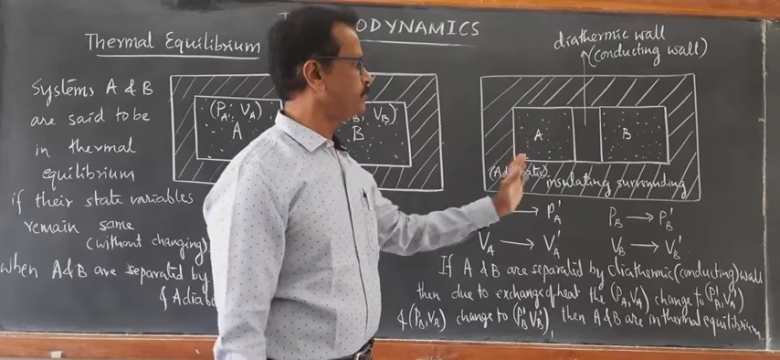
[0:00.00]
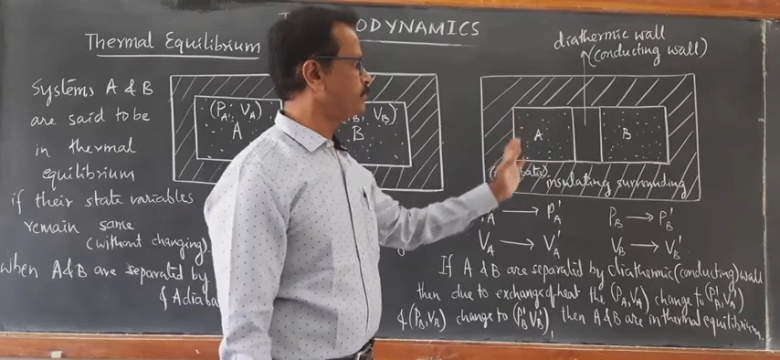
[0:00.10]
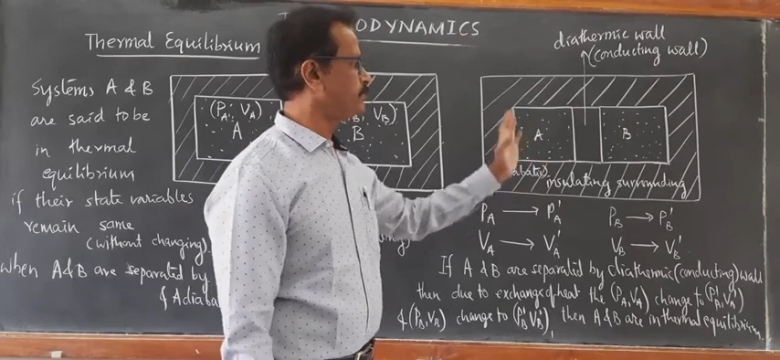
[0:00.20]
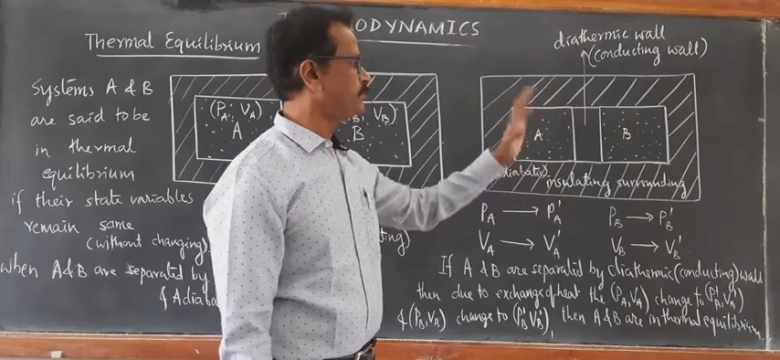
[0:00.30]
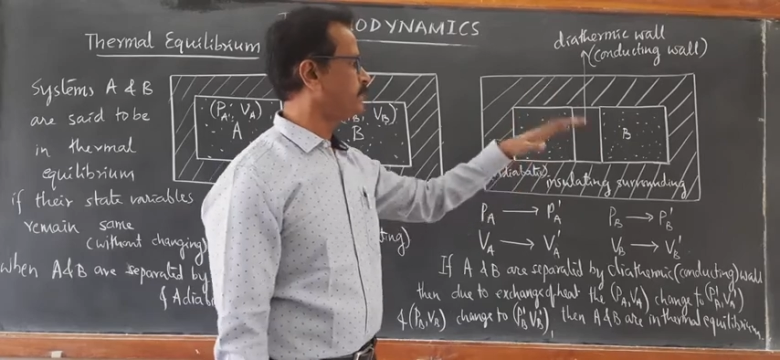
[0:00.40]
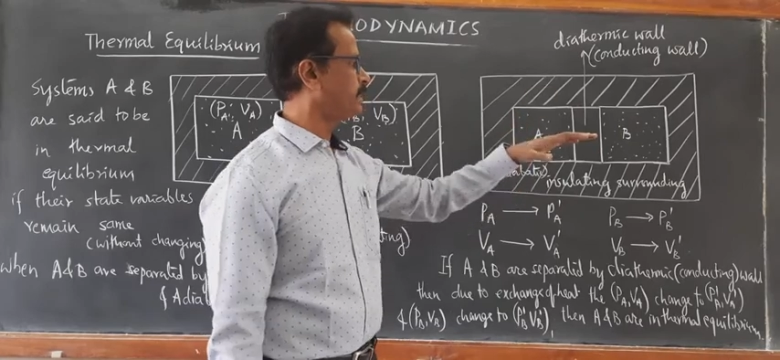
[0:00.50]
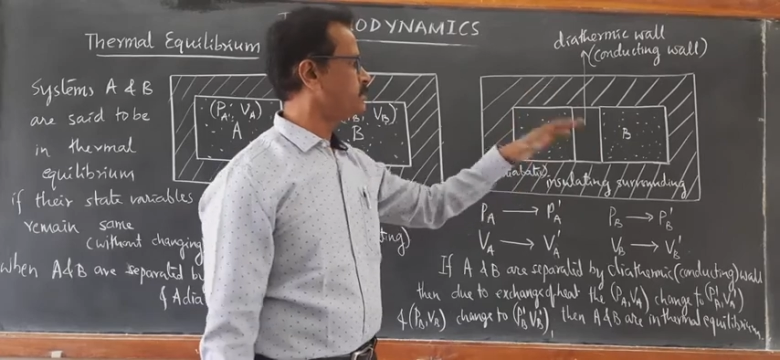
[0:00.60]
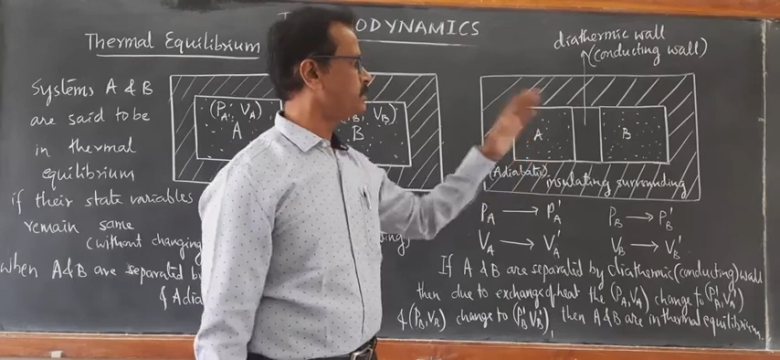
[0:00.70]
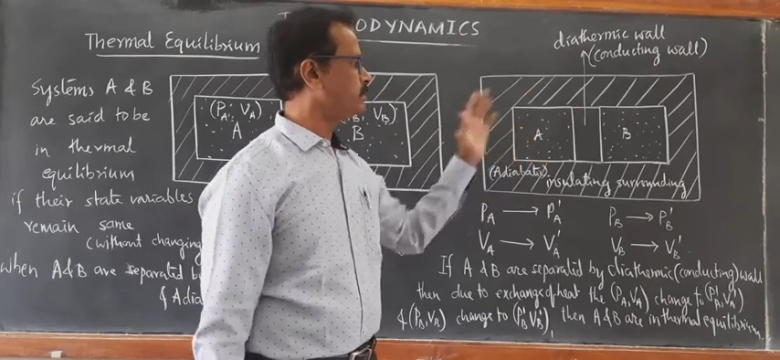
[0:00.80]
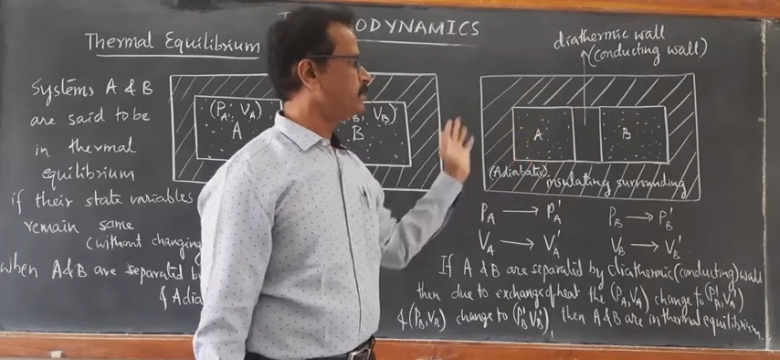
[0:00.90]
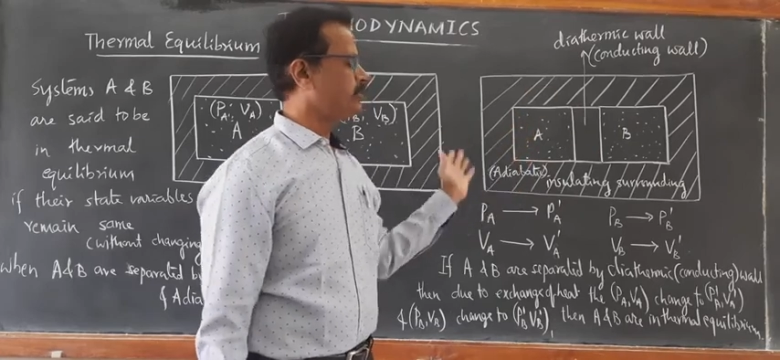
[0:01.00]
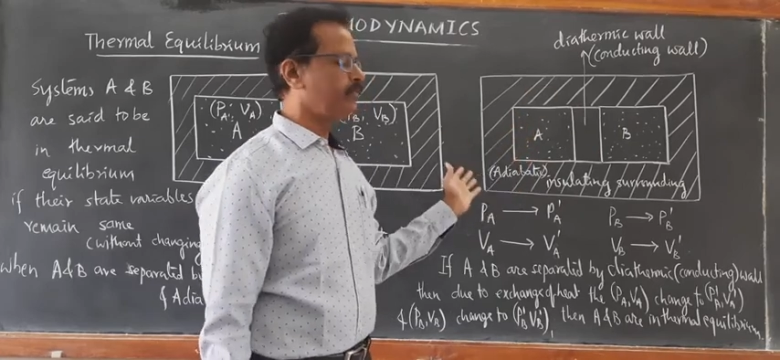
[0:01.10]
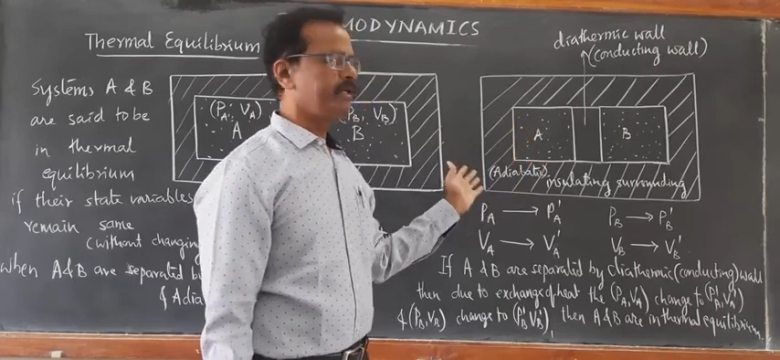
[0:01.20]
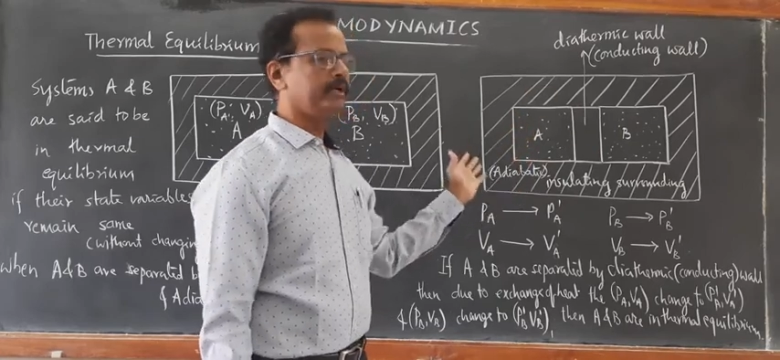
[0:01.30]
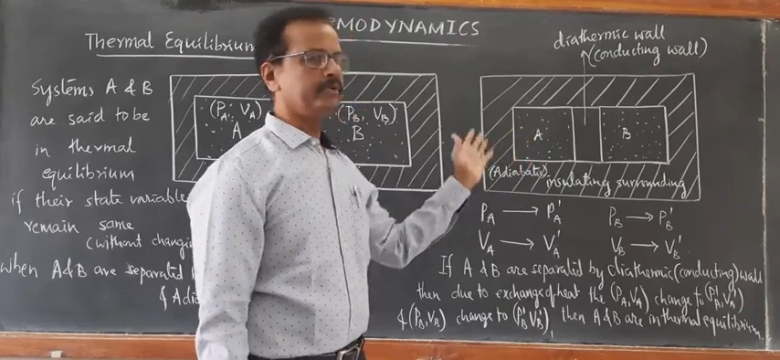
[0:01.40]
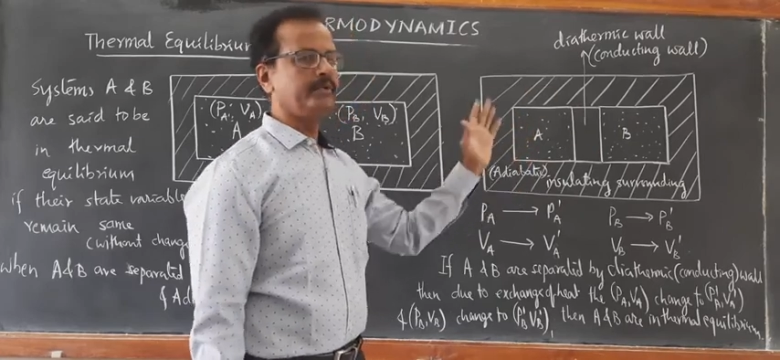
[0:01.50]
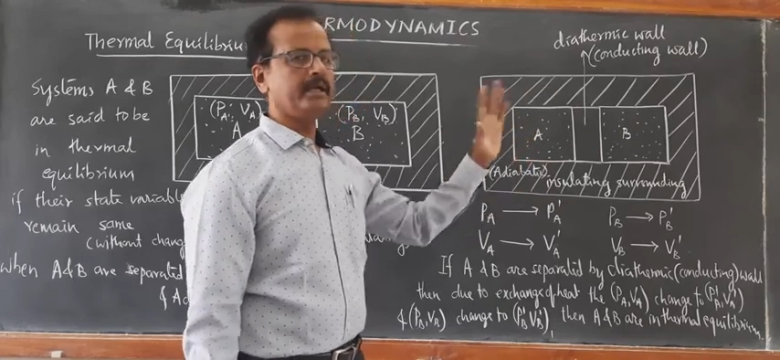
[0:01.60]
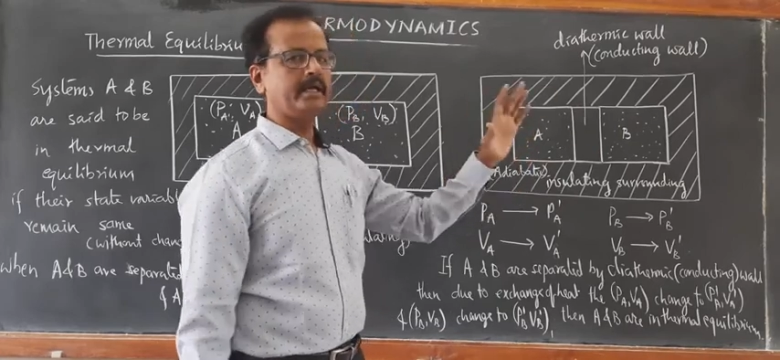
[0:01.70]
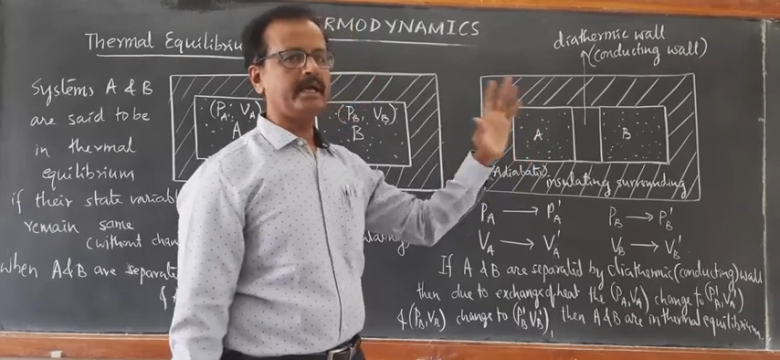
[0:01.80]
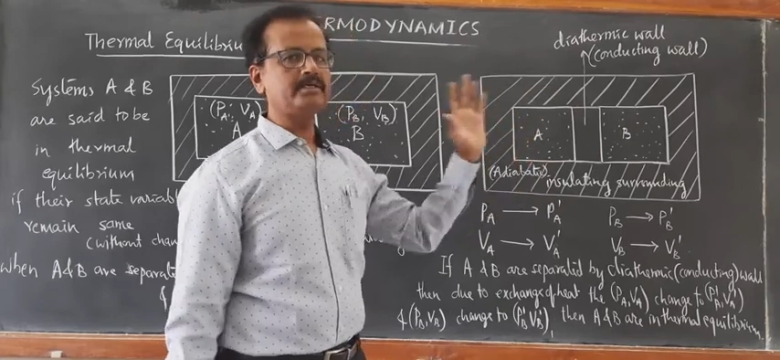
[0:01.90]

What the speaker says: to PB dash, VA to VA dash,